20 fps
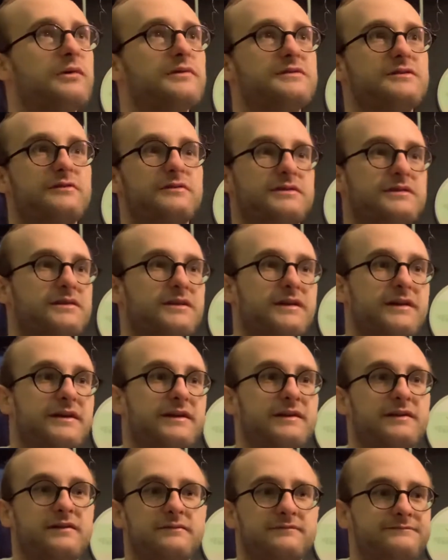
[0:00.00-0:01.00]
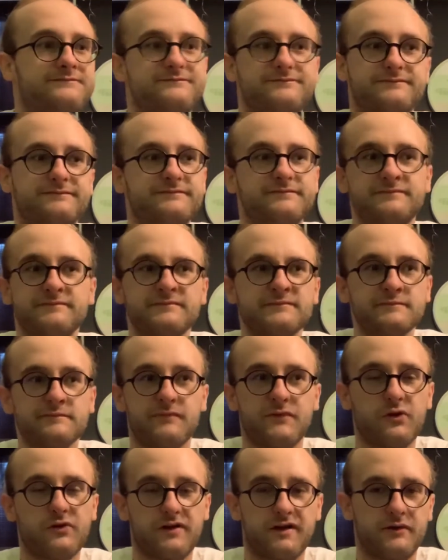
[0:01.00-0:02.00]
so it's like
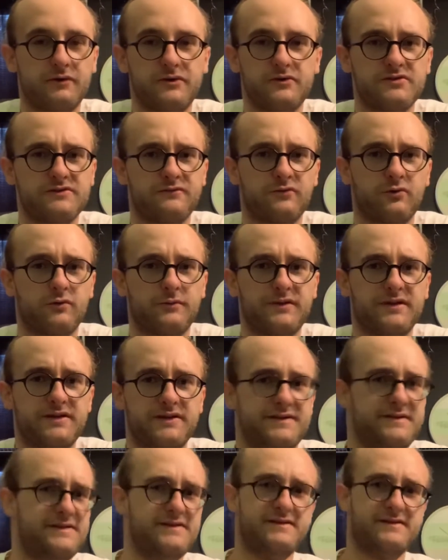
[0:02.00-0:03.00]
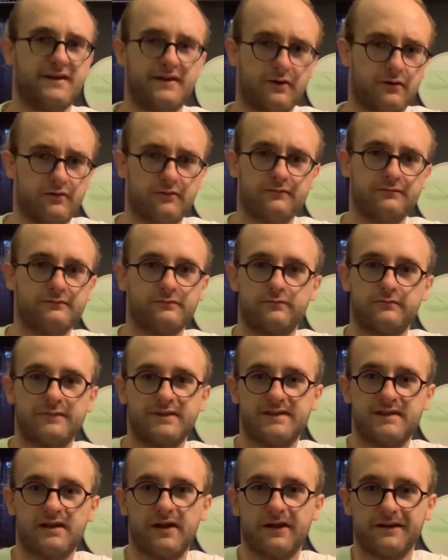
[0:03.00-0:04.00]
the only thing I would use it for would be Yeezys, and they don't,
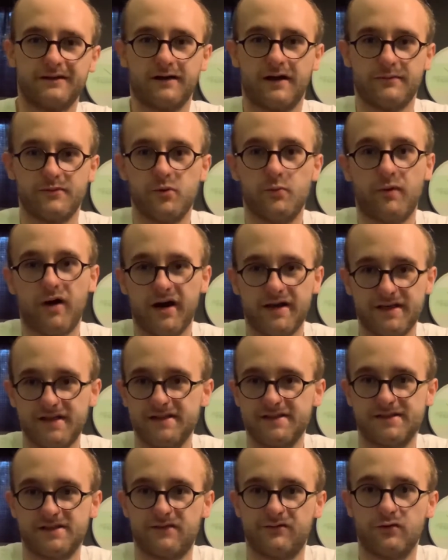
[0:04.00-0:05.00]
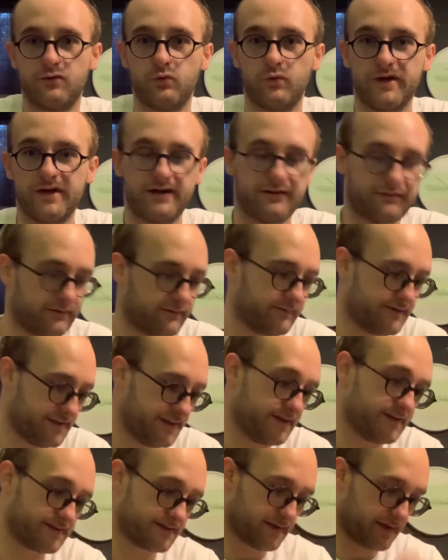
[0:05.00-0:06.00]
it's not like you buy Yeezys every week from
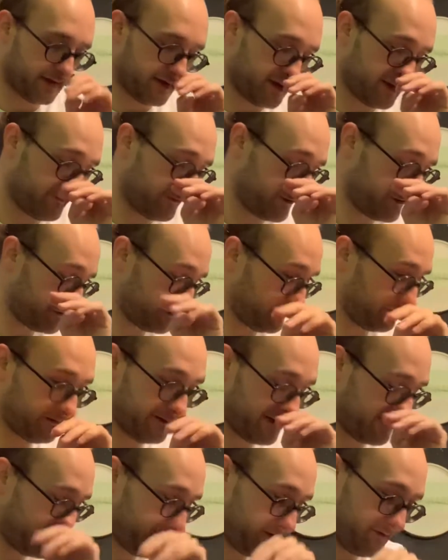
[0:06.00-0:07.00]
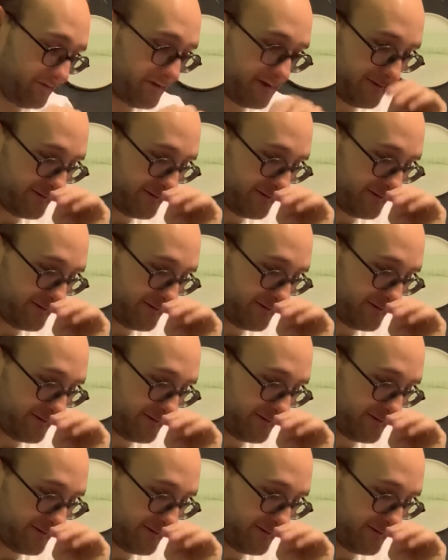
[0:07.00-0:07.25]
Adidas.com unless you're lucky, but